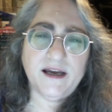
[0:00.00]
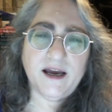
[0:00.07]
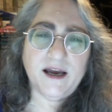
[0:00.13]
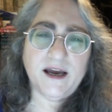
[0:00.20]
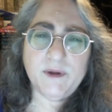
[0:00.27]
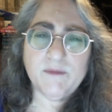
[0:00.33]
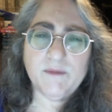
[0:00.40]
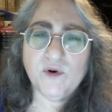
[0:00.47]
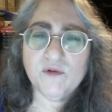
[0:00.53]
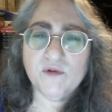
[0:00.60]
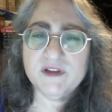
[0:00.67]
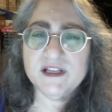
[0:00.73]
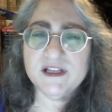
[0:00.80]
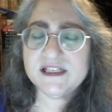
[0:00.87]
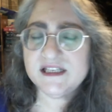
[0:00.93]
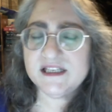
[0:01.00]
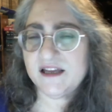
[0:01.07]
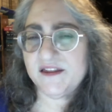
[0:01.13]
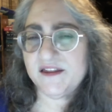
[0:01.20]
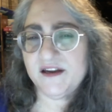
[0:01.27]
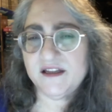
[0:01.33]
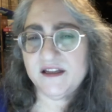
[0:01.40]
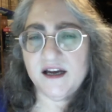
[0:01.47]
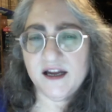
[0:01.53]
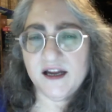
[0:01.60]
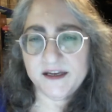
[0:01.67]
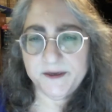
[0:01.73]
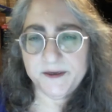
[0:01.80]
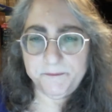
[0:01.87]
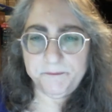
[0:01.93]
a bit more realistic than I
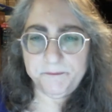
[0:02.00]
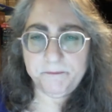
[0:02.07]
like.